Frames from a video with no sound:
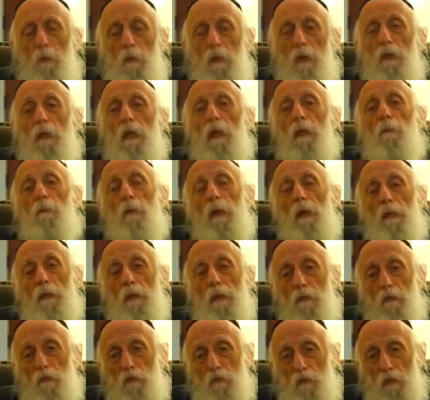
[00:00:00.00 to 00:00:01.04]
When I came back,
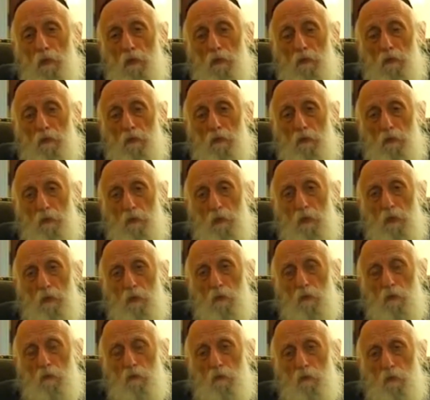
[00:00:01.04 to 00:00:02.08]
I consulted a
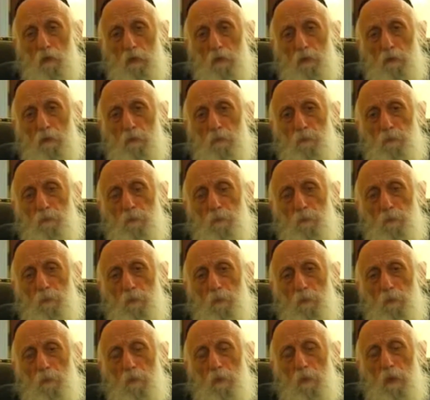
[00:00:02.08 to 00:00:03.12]
psychologist friend,
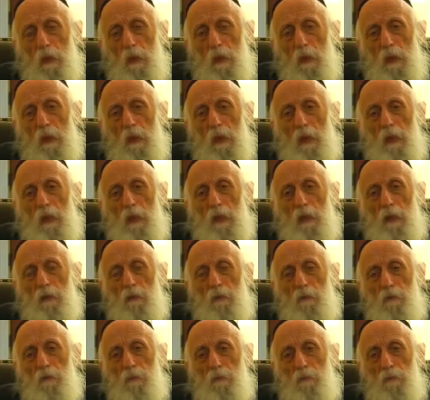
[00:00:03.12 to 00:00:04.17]

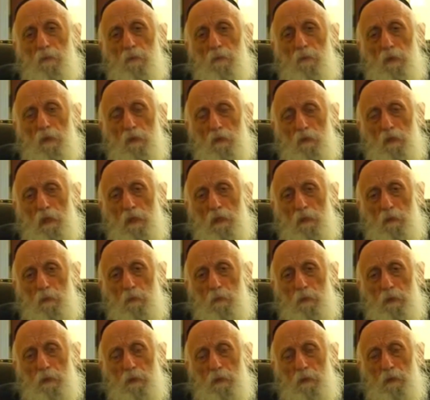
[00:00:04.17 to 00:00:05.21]
and he said
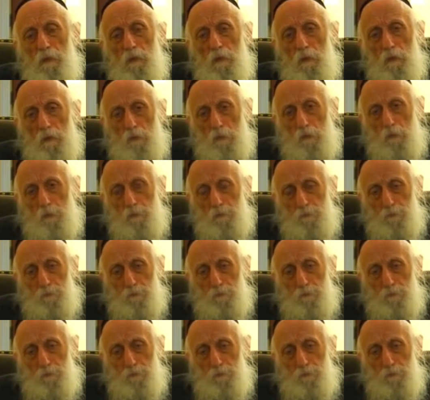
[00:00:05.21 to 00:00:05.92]
to me, look,